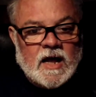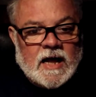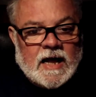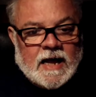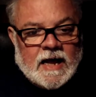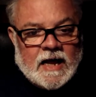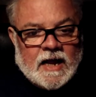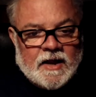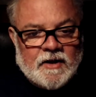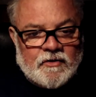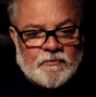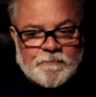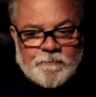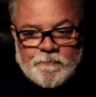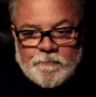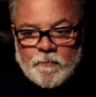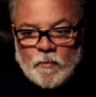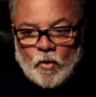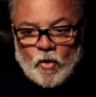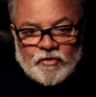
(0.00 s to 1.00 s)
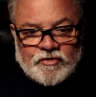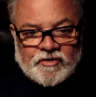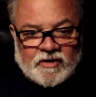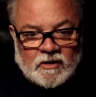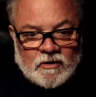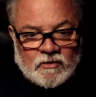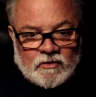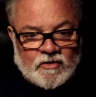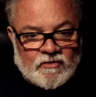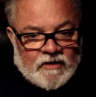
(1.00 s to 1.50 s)
And also,
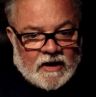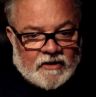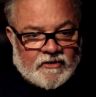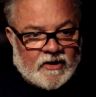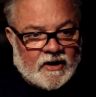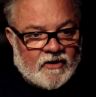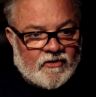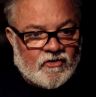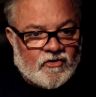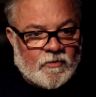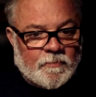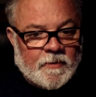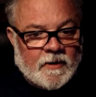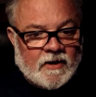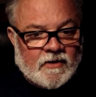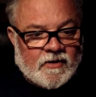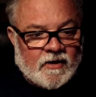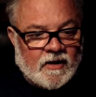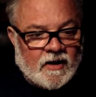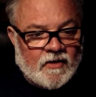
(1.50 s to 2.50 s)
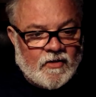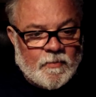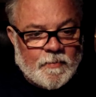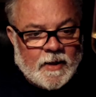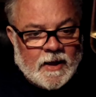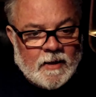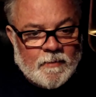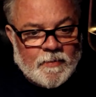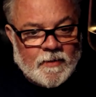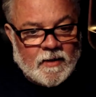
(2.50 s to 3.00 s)
congratulations to Peter and the
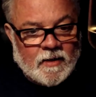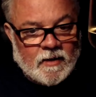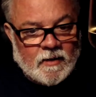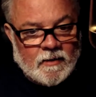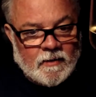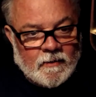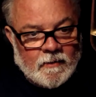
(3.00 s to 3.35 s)
baby.